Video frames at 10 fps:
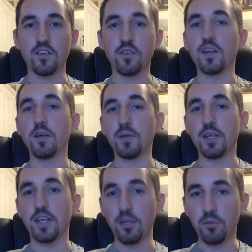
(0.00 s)
Don't let
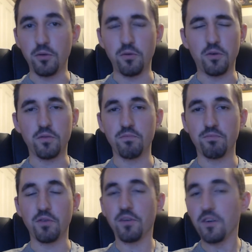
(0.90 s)
me keep you, or
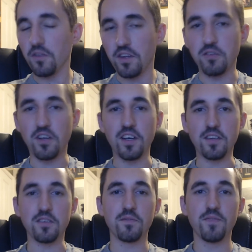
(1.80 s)
something along those
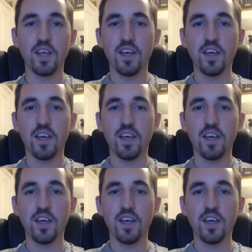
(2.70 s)
lines.